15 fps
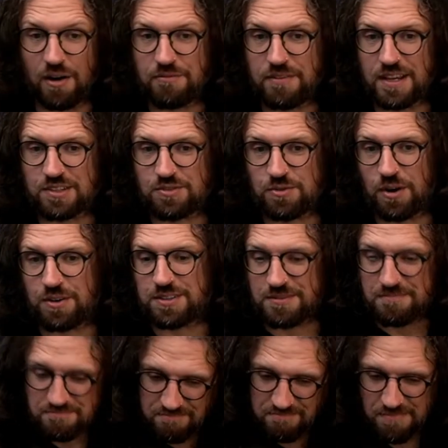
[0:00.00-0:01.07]
Fingers
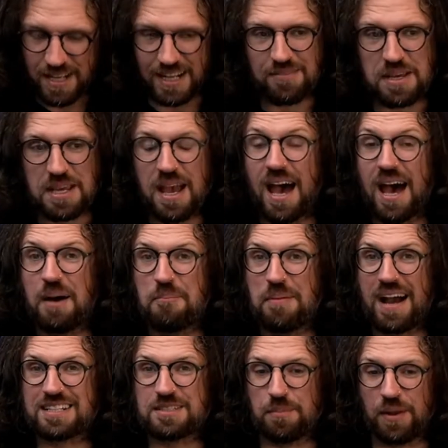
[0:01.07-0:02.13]
crossed. You're going to be
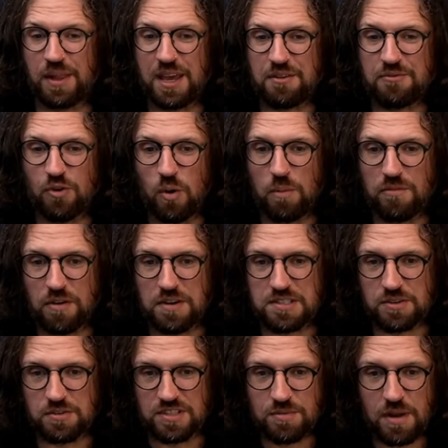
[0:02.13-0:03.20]
back to playing form very soon.